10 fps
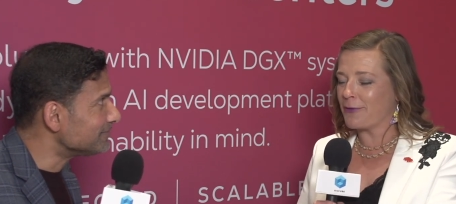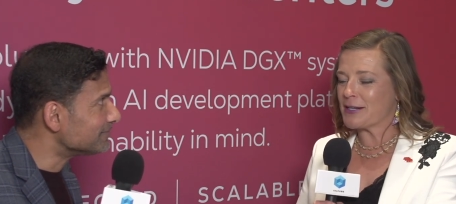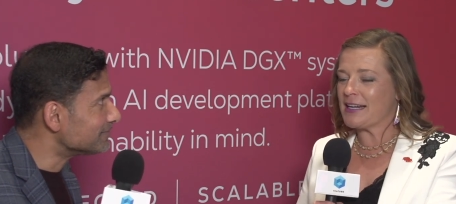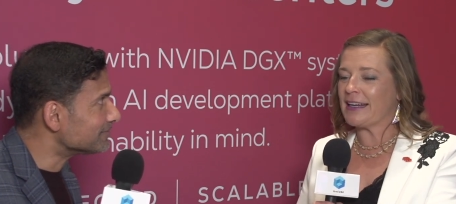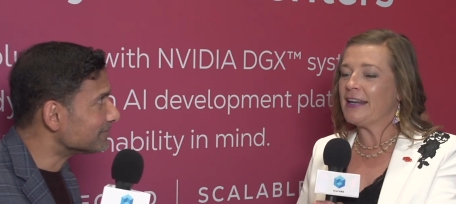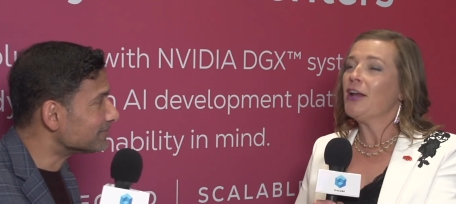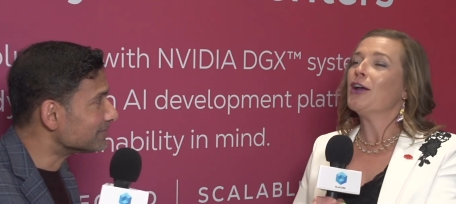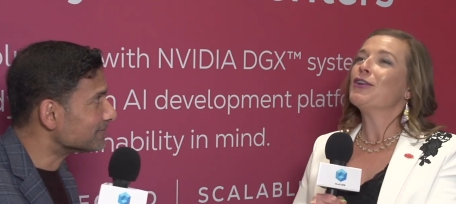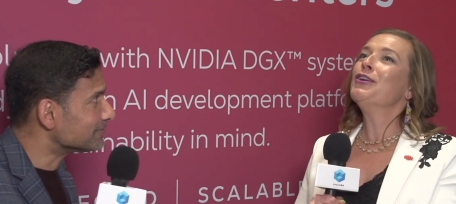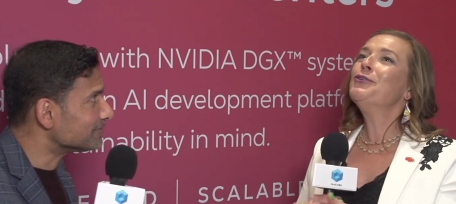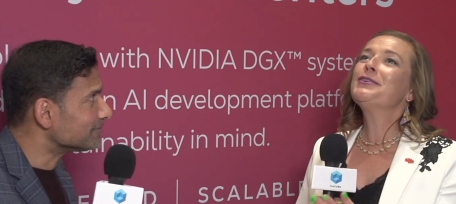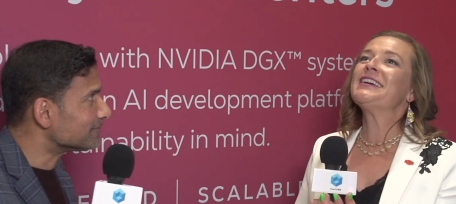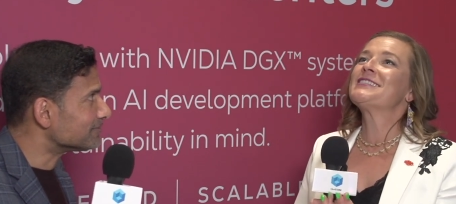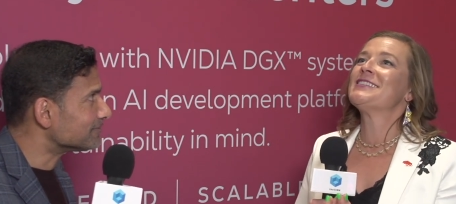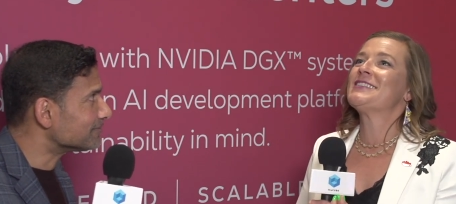Speaker 1: for a second, you
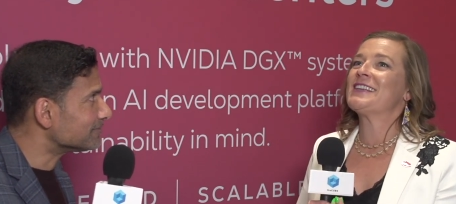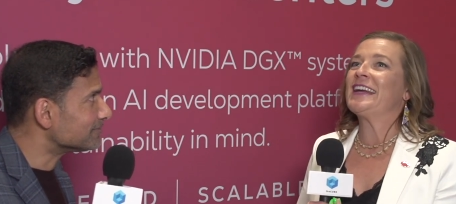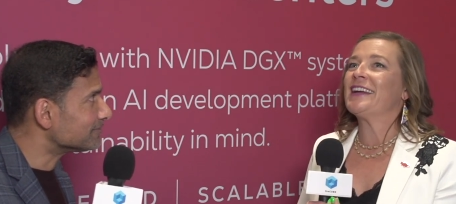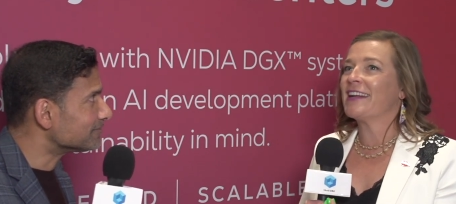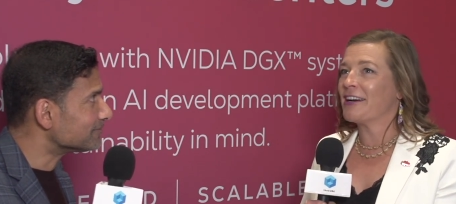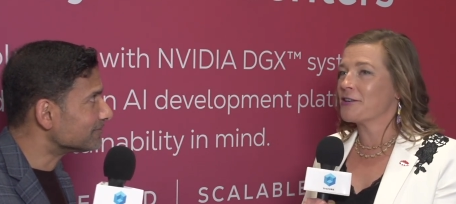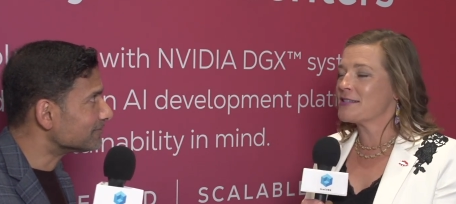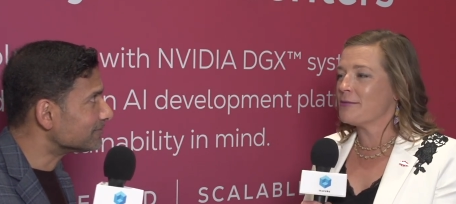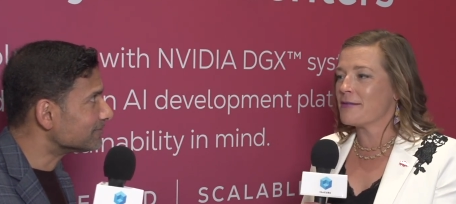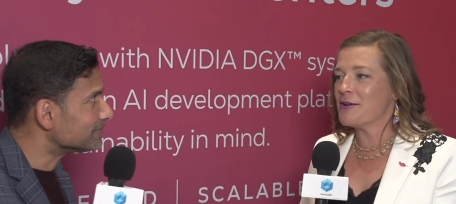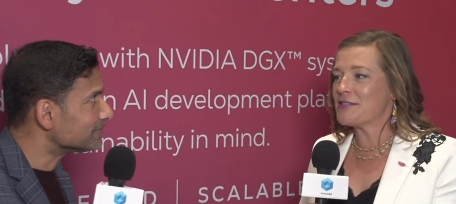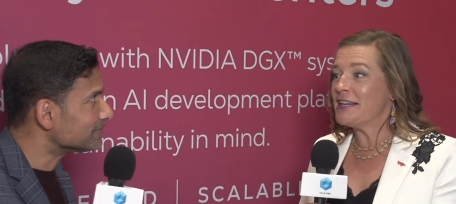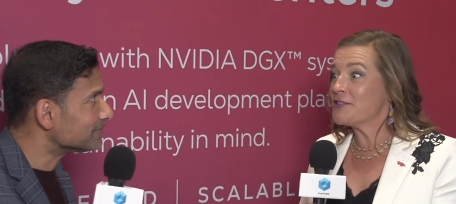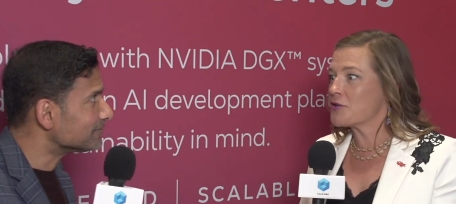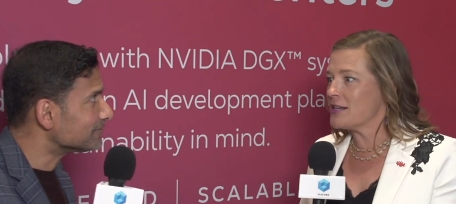get to see and hear some of the
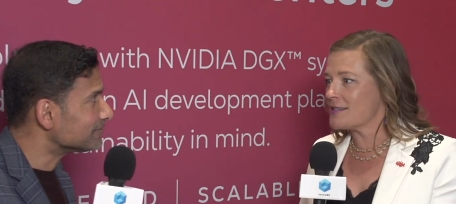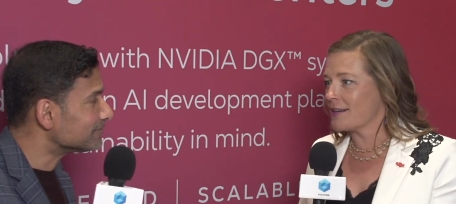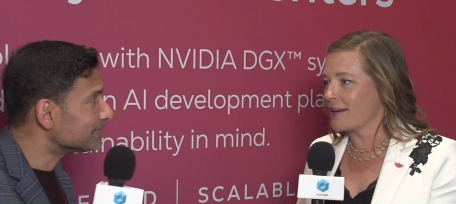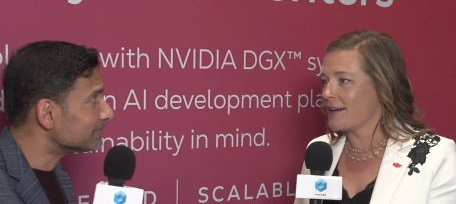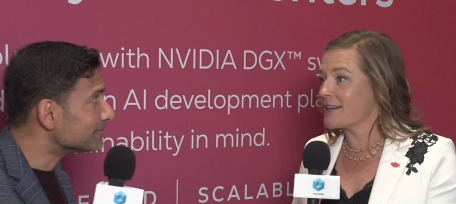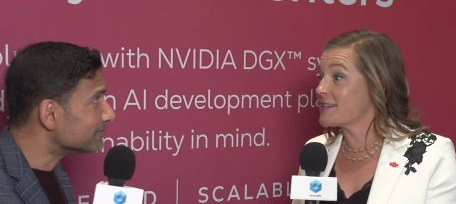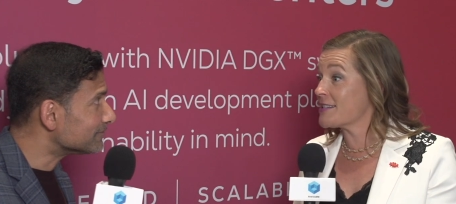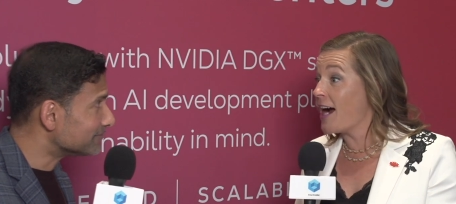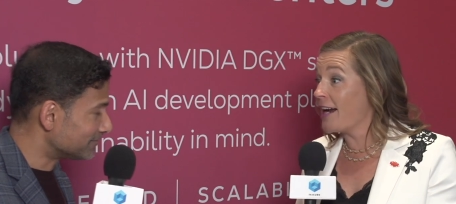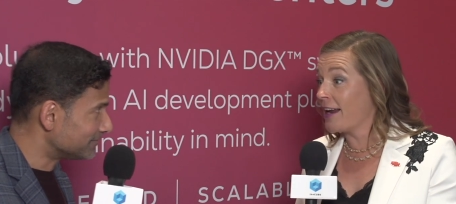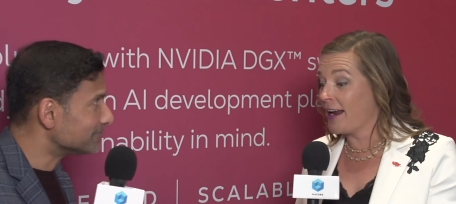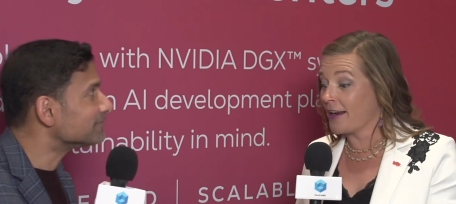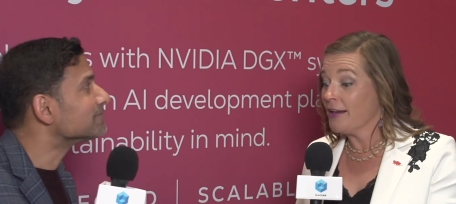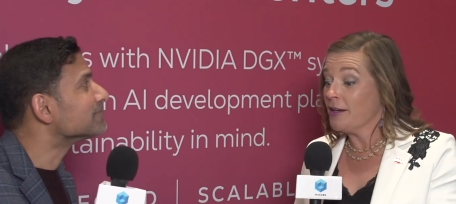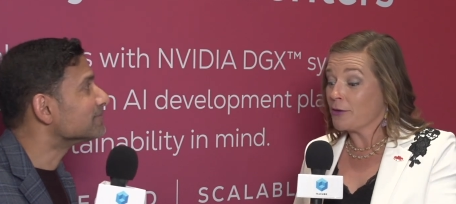most interesting and
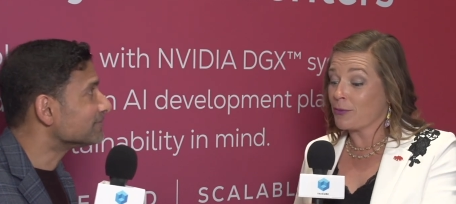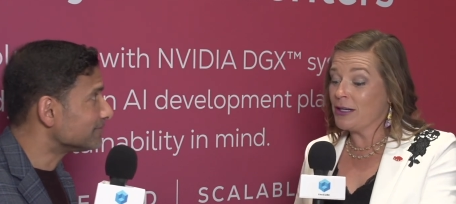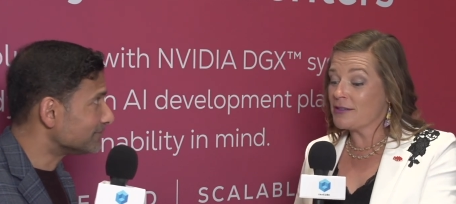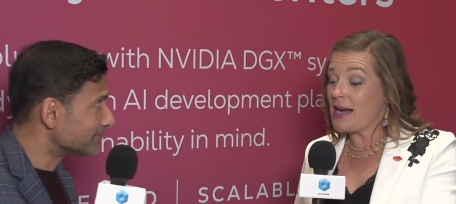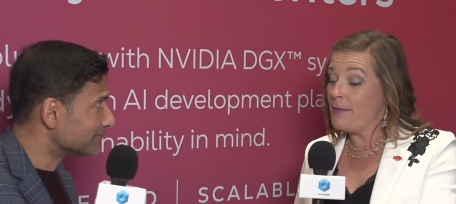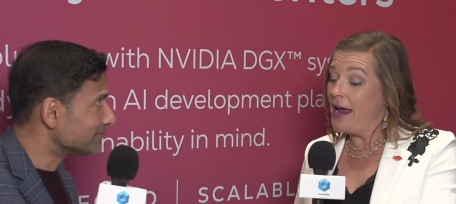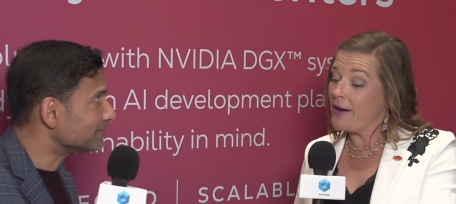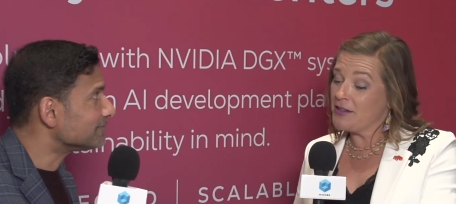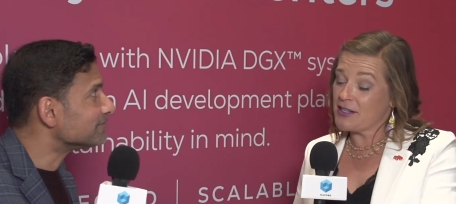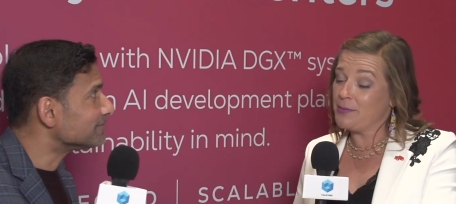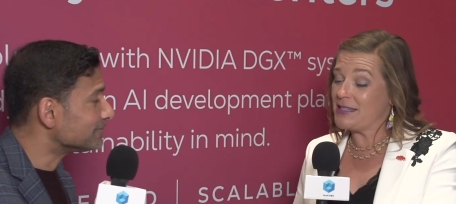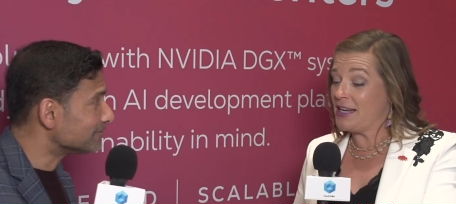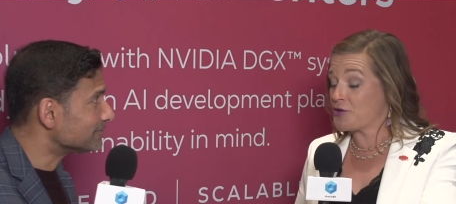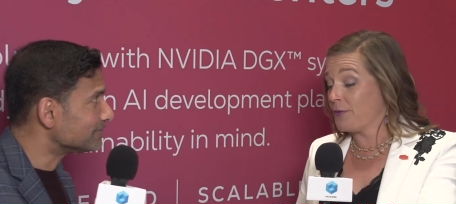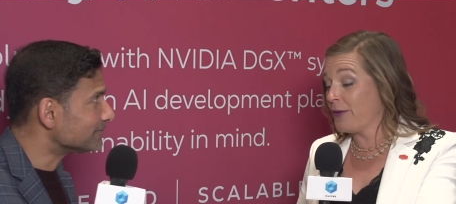exciting real time and also
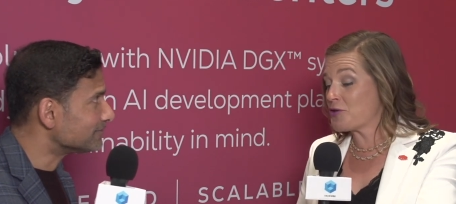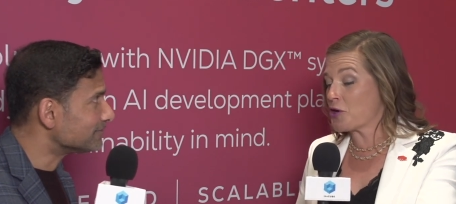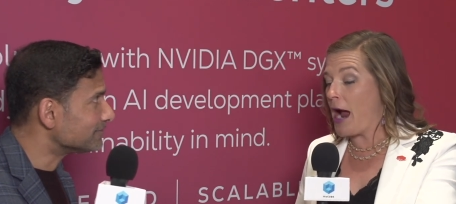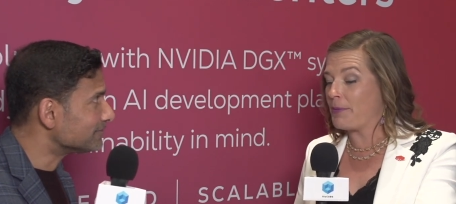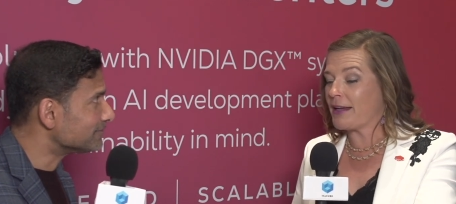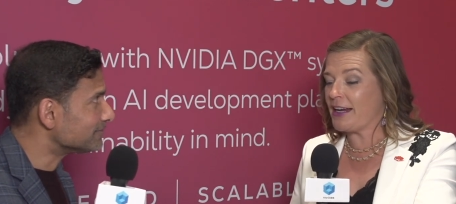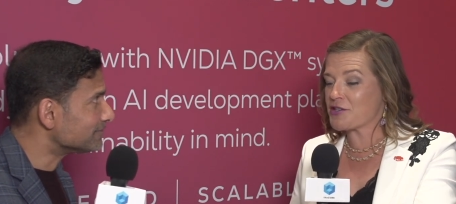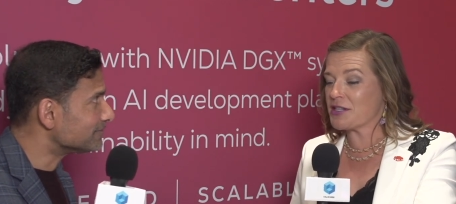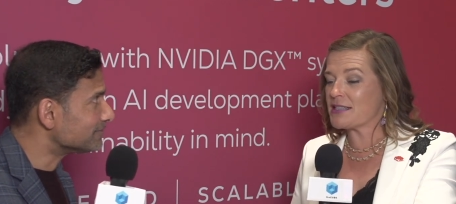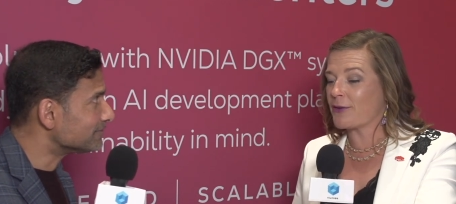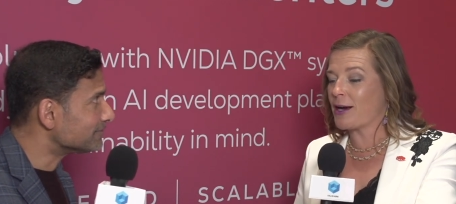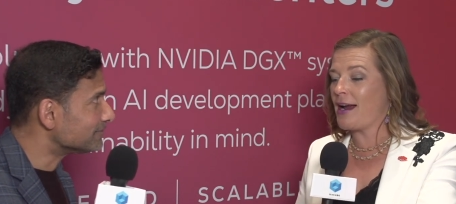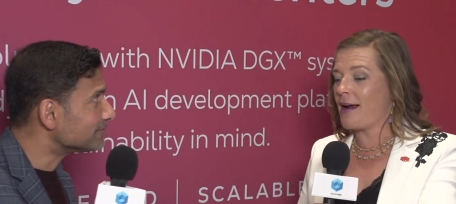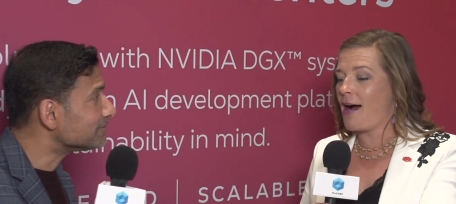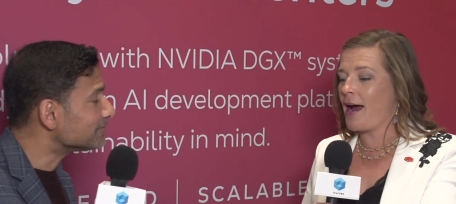potential future applications for
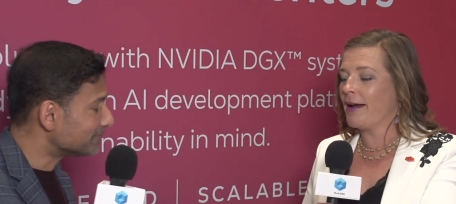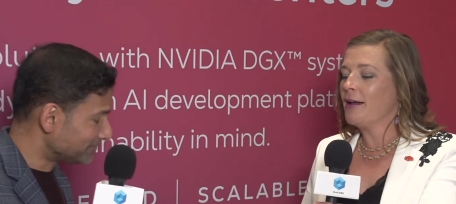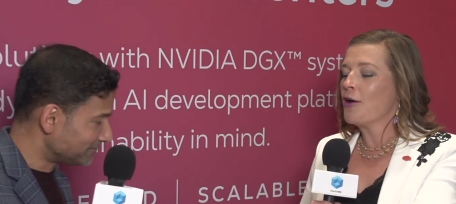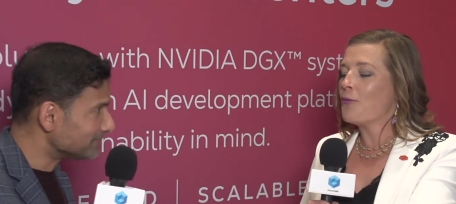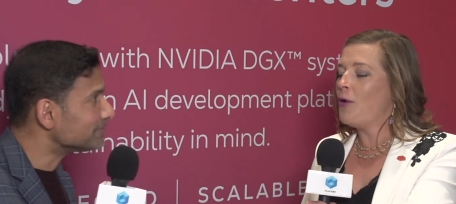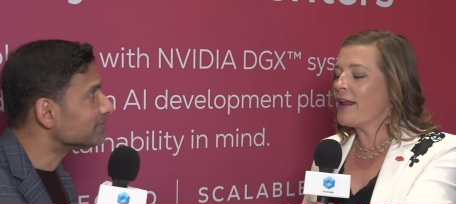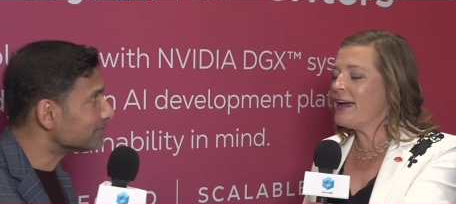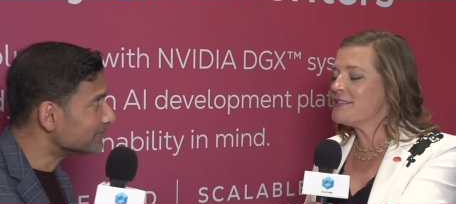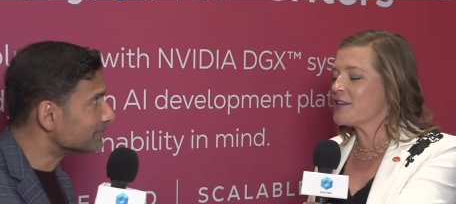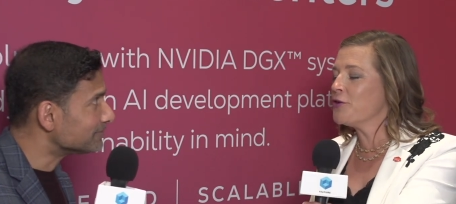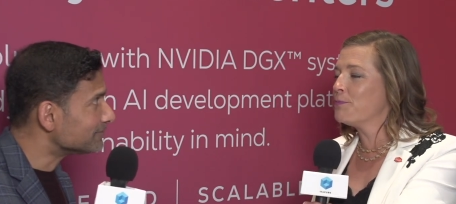AI. What has you